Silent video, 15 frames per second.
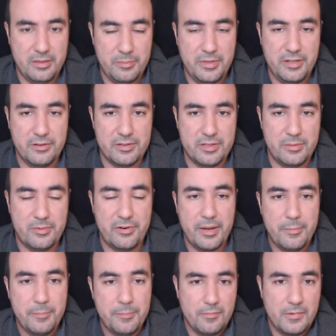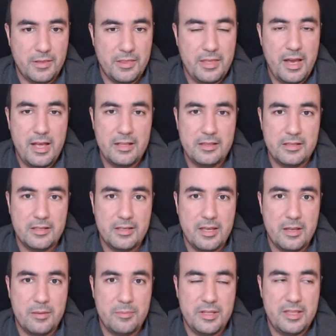middle subarray. That
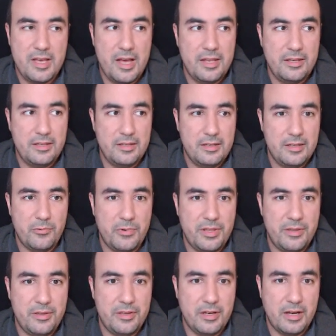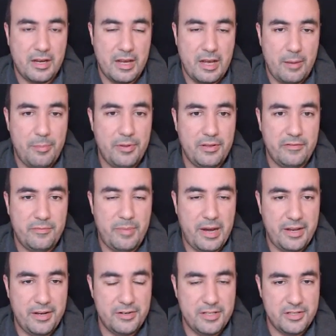can be done with a couple of
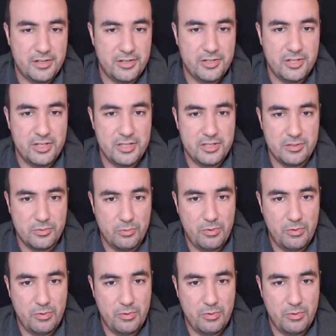binary searches,